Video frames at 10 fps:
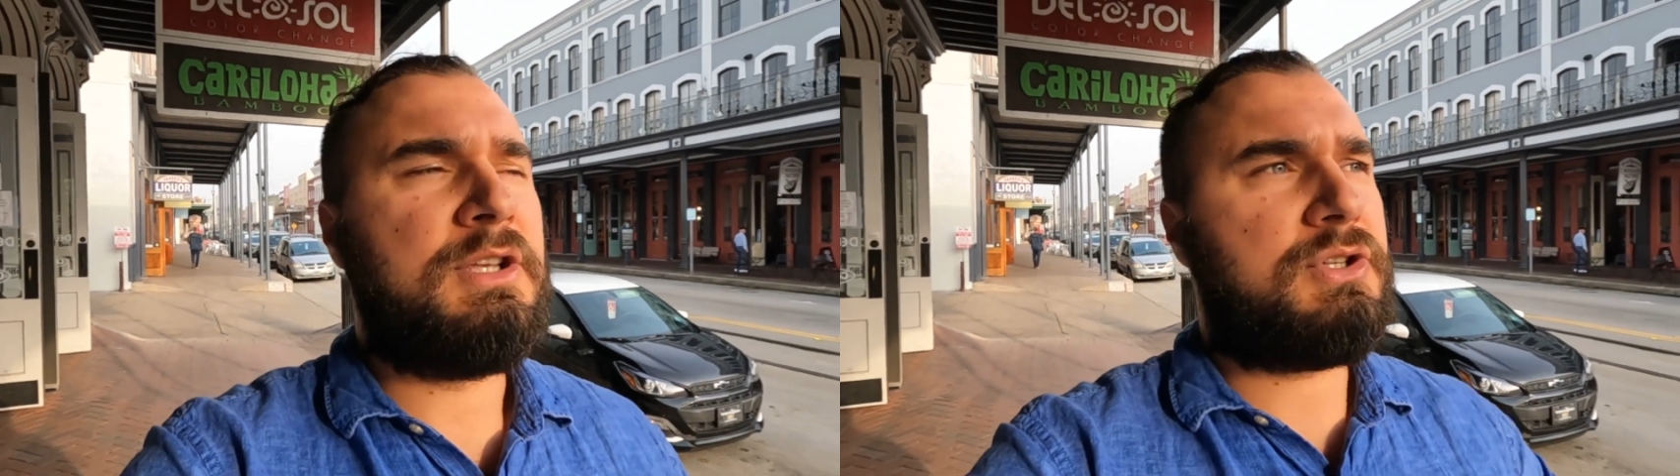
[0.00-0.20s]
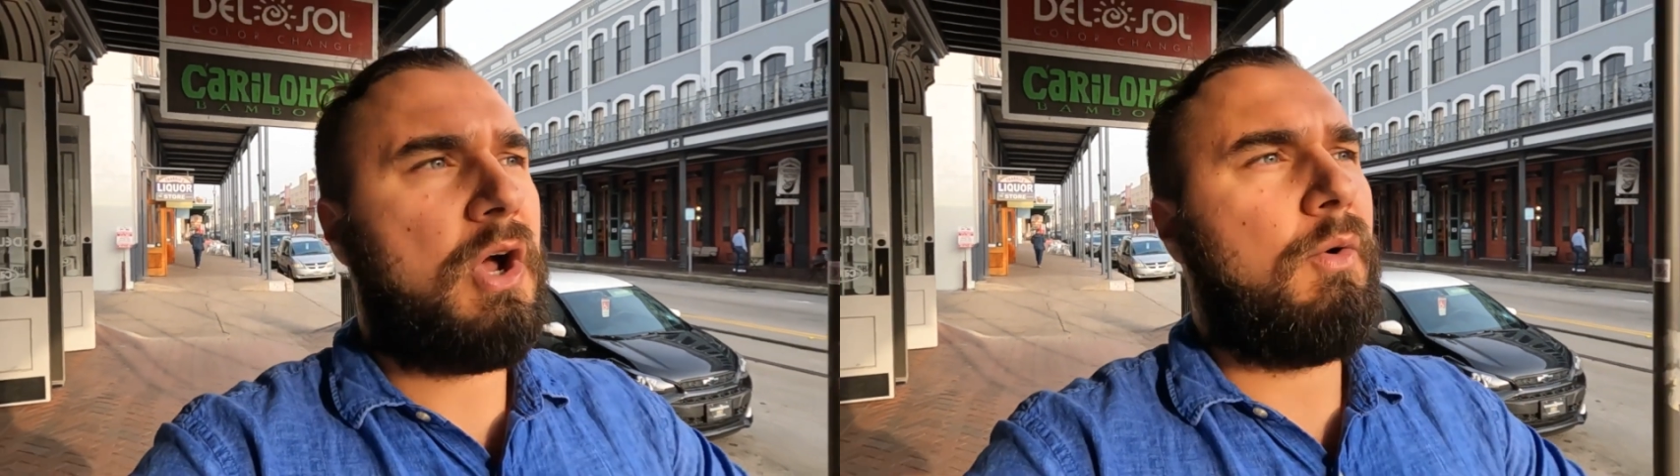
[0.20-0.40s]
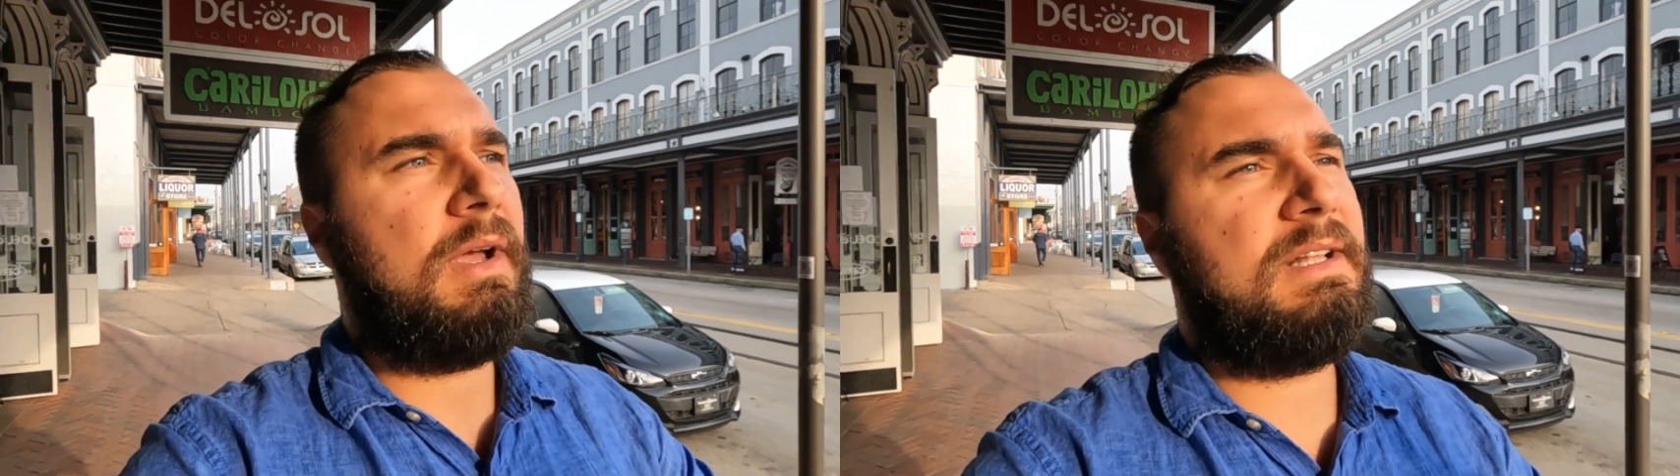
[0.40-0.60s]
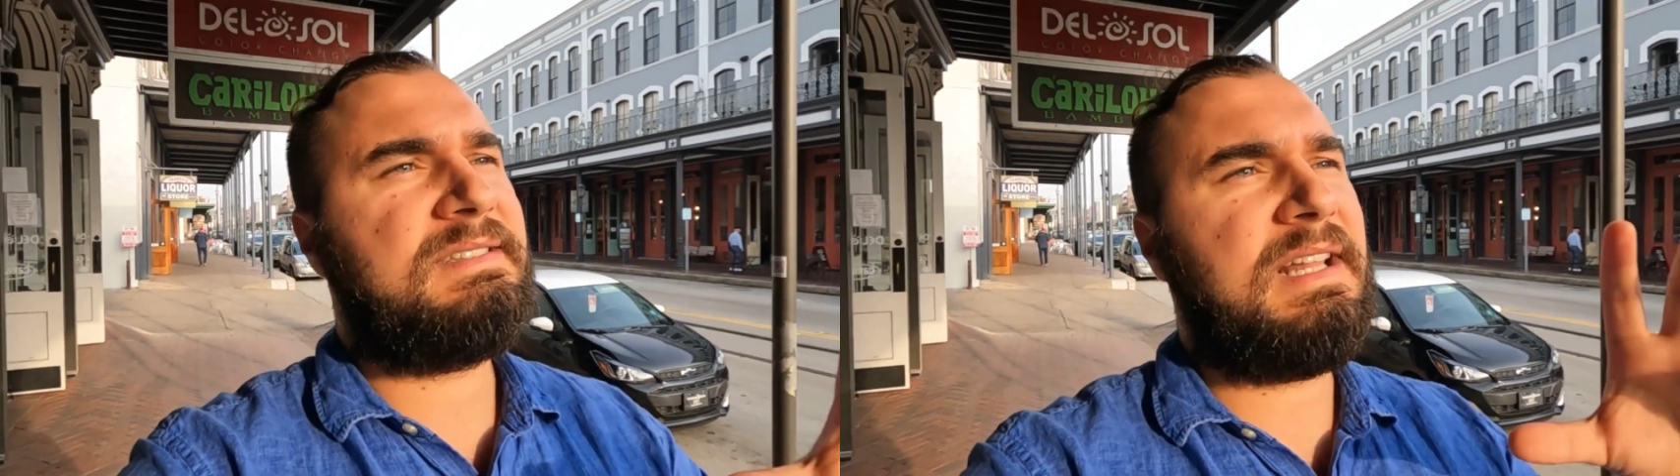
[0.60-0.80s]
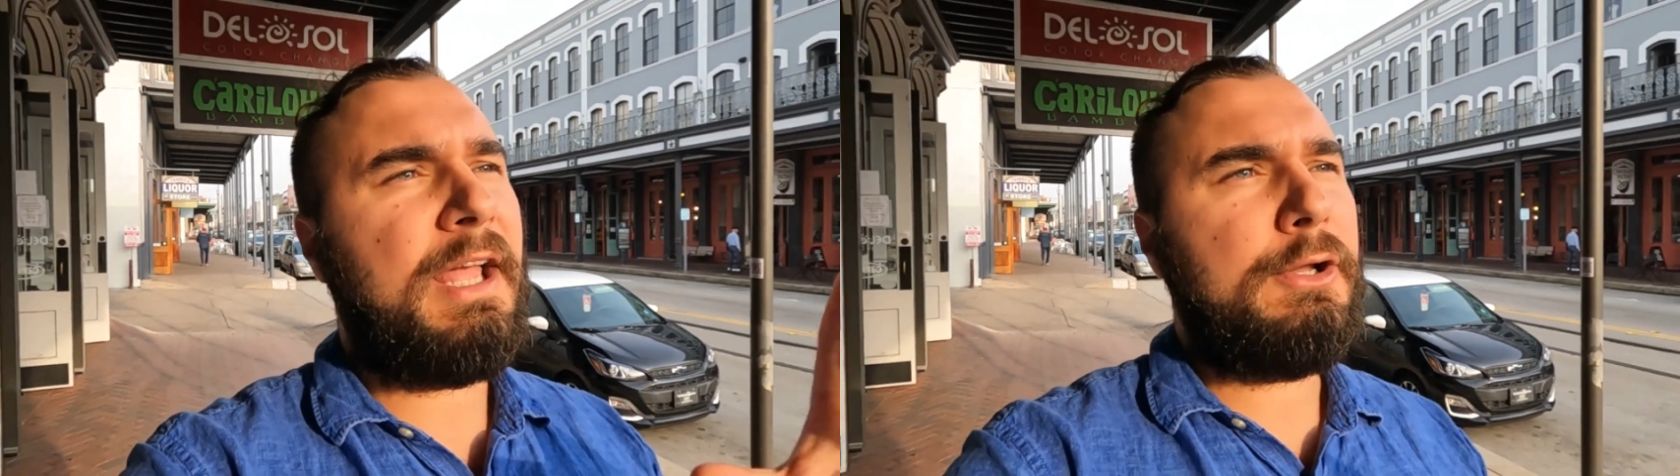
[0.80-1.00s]
So
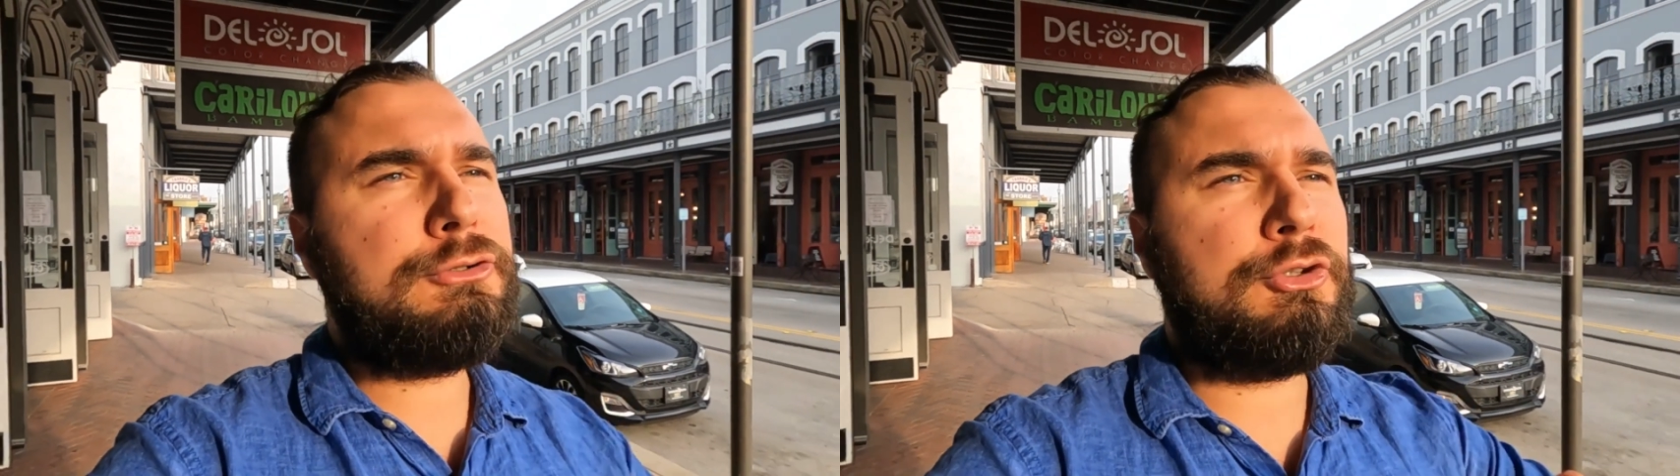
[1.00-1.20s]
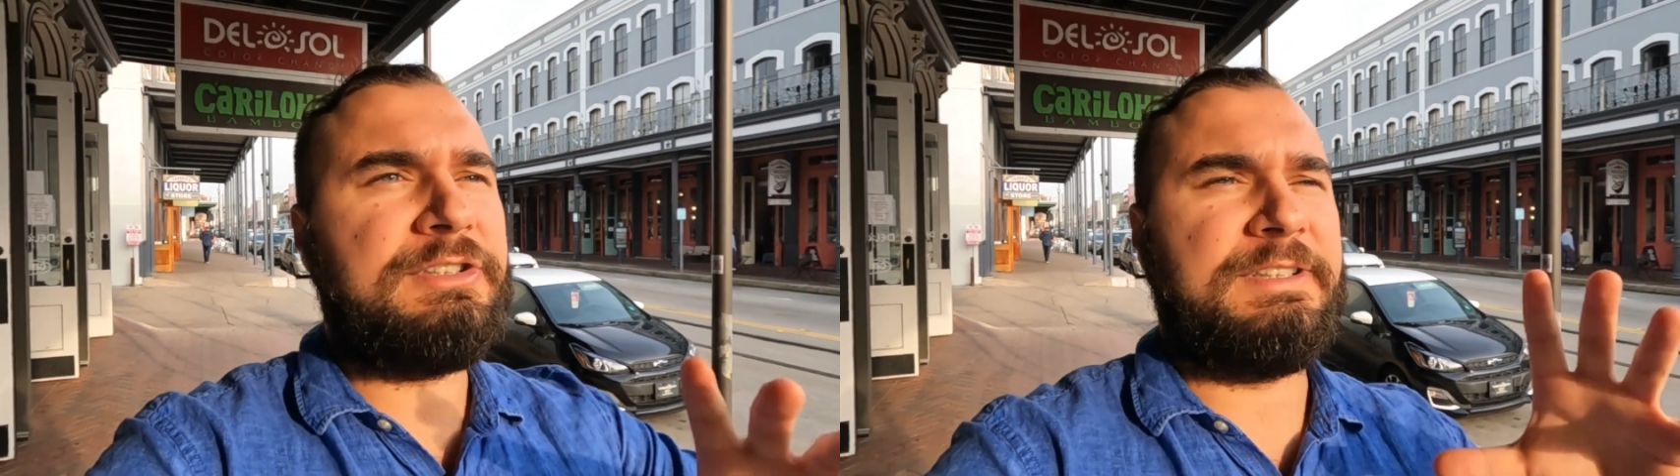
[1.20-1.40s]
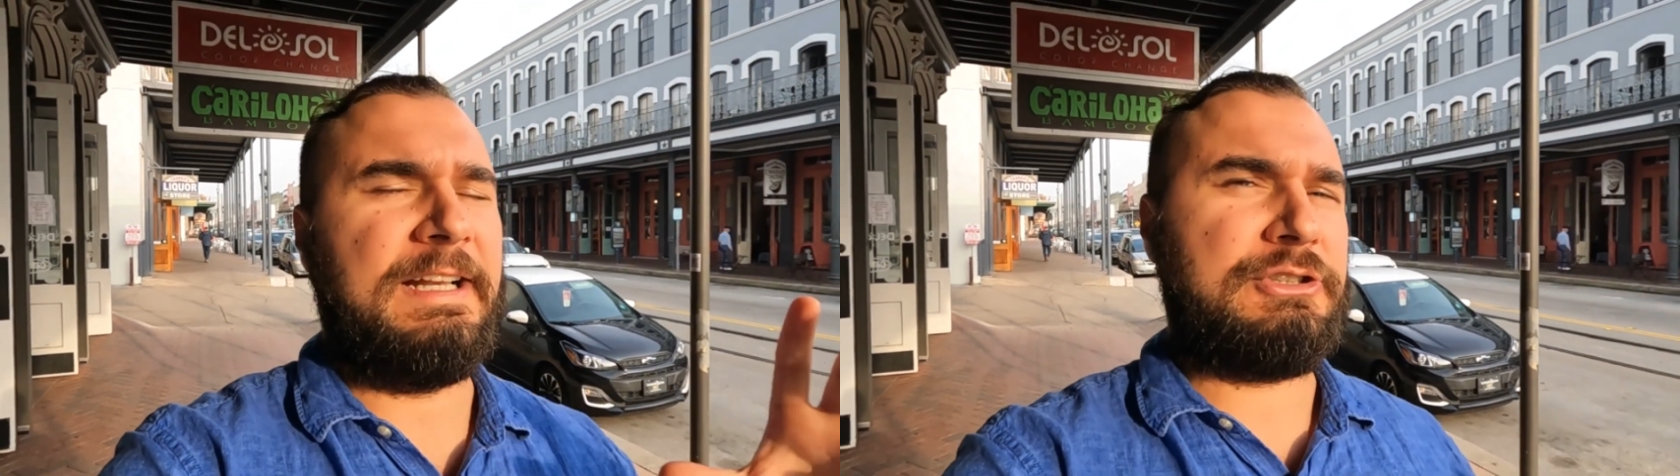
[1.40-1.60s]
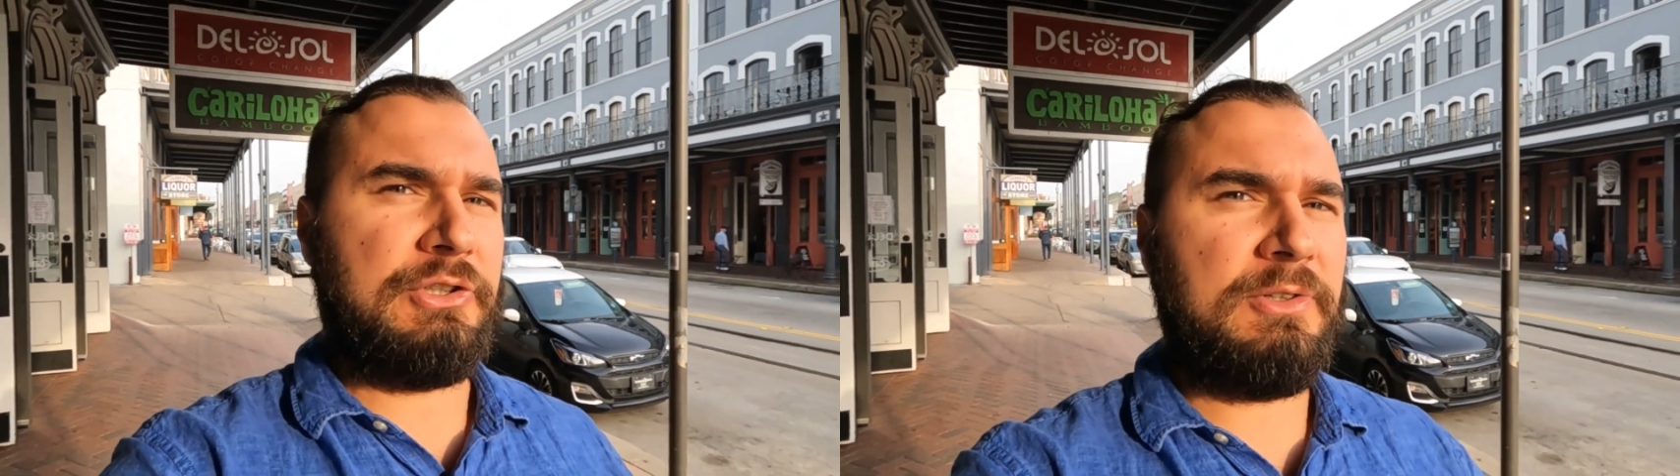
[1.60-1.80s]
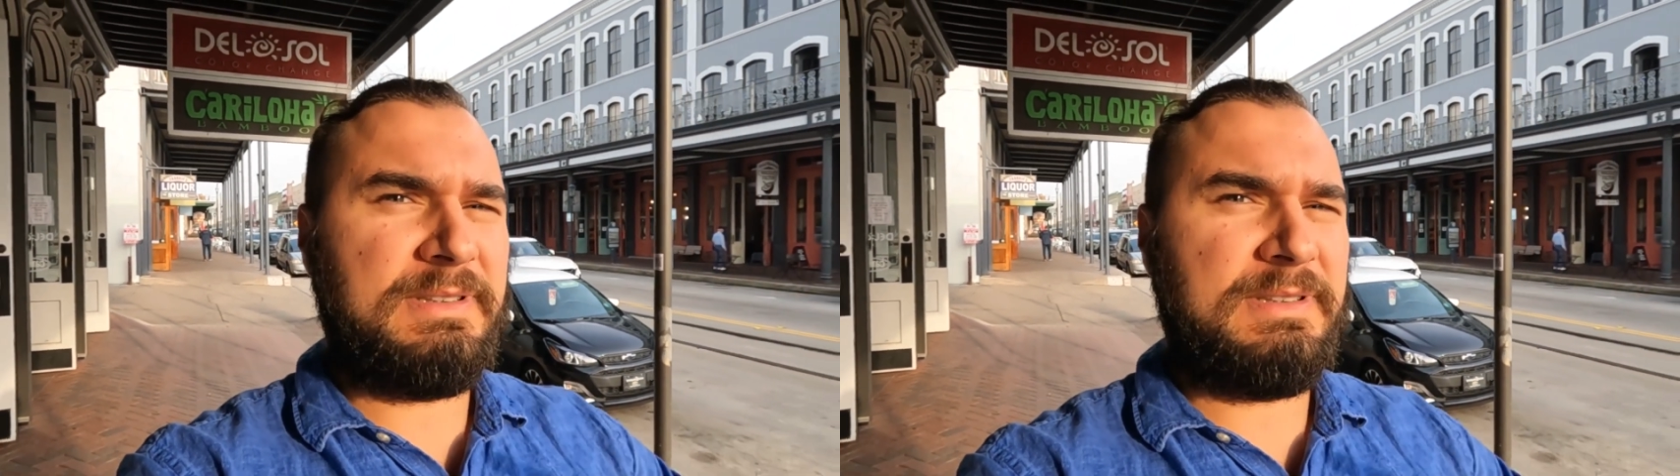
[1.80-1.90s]
it's not your traditional